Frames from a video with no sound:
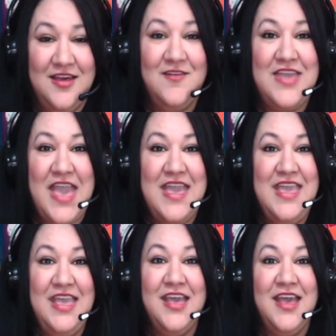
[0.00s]

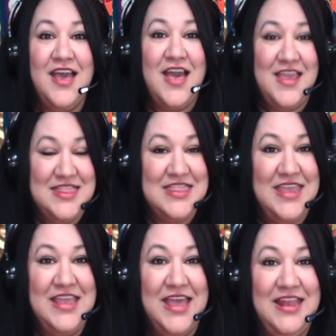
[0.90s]
okay, I
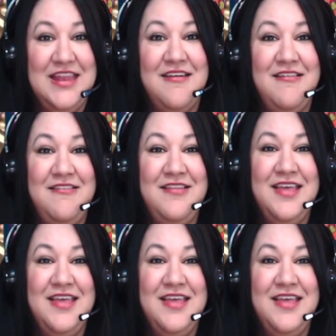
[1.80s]
think I know.